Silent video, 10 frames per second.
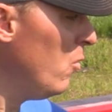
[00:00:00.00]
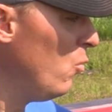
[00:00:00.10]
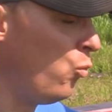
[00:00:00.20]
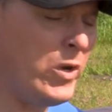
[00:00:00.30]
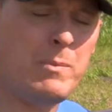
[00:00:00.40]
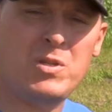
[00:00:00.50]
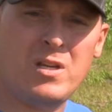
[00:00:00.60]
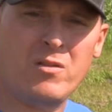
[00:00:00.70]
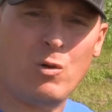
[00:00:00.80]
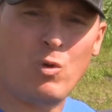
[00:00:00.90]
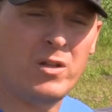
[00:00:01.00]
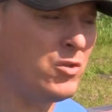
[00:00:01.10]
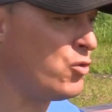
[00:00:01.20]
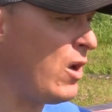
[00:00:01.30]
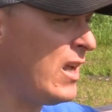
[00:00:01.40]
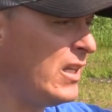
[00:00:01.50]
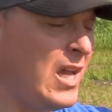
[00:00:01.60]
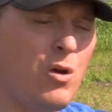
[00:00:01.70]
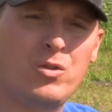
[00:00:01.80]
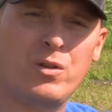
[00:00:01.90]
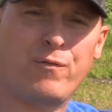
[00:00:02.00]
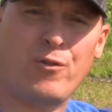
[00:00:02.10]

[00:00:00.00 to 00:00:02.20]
ribs here that run directly out to the